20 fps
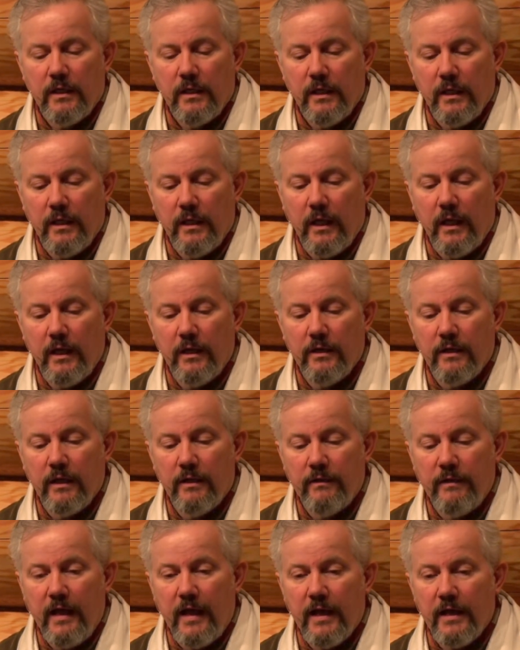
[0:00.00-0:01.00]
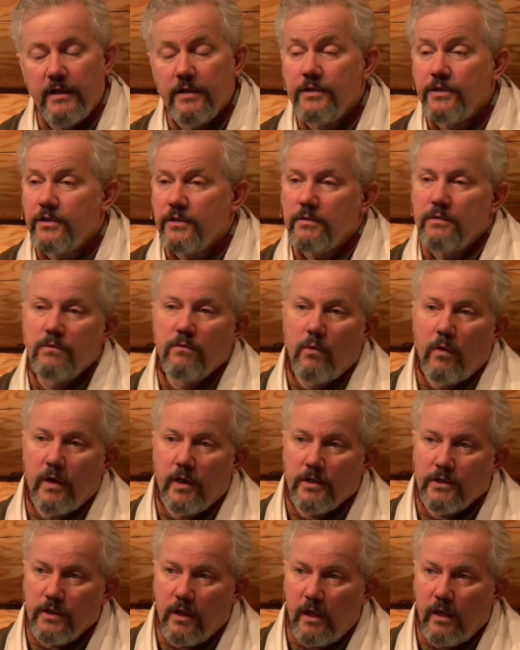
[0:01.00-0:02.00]
And that is what
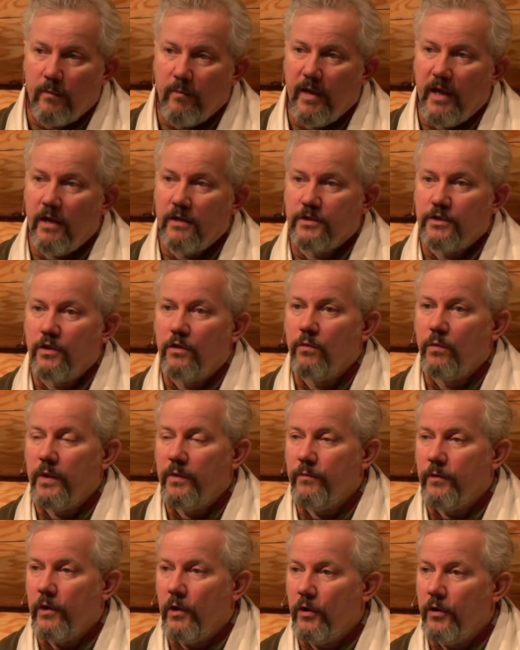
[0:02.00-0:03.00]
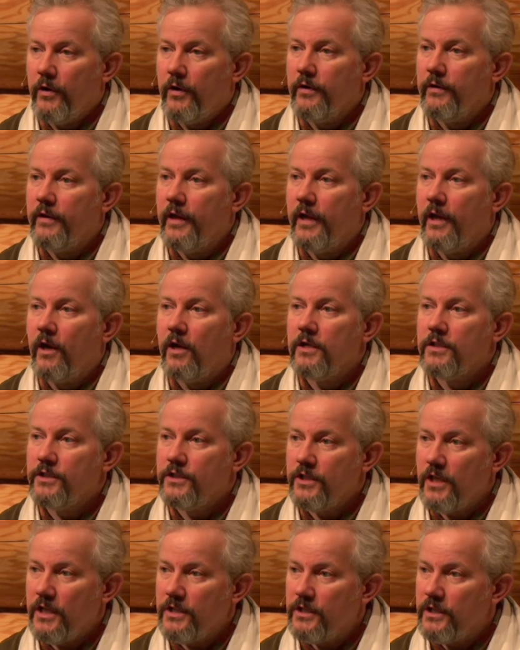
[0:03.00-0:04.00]
it's all about, so that we would learn that our
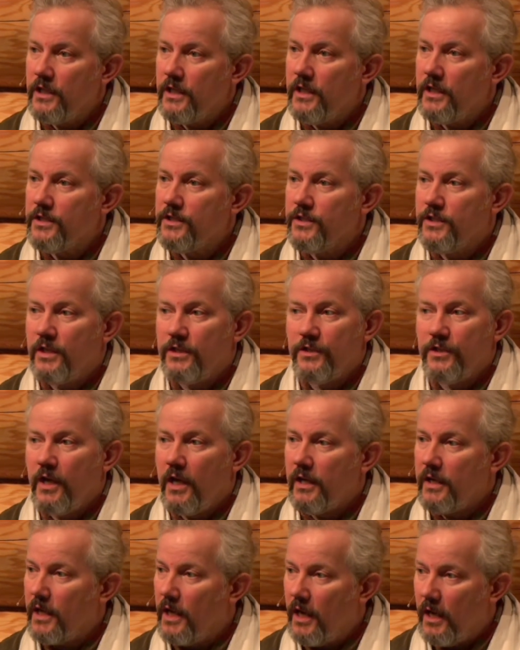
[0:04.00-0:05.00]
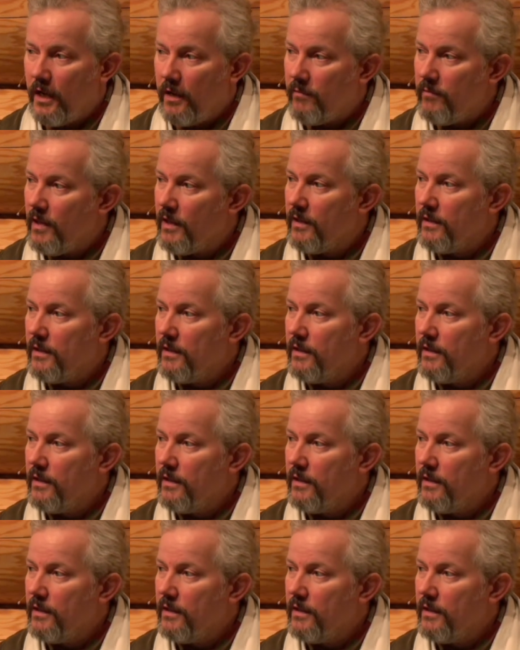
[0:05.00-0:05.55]
sustenance does not come